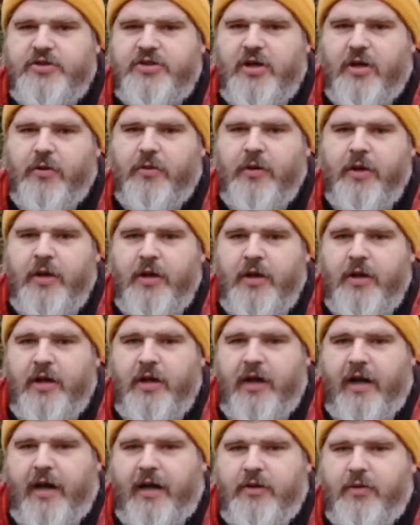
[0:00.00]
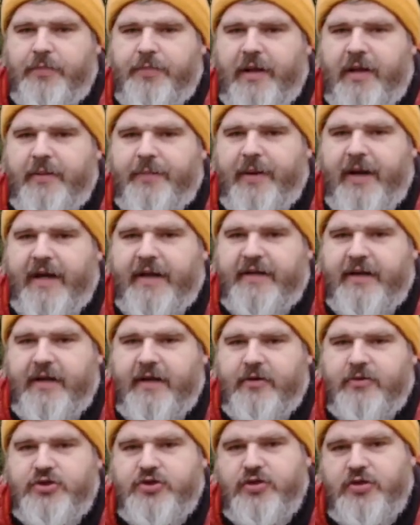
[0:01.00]
So I'll unpack the bag
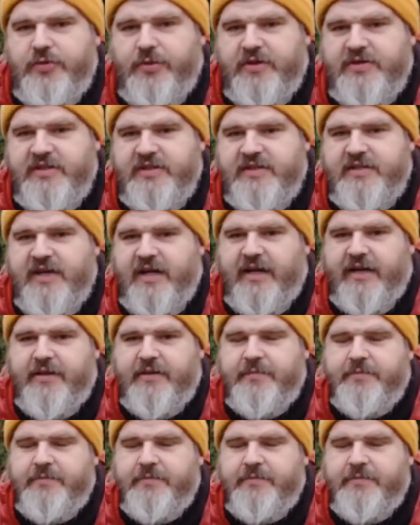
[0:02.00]
and I'll show you what's inside.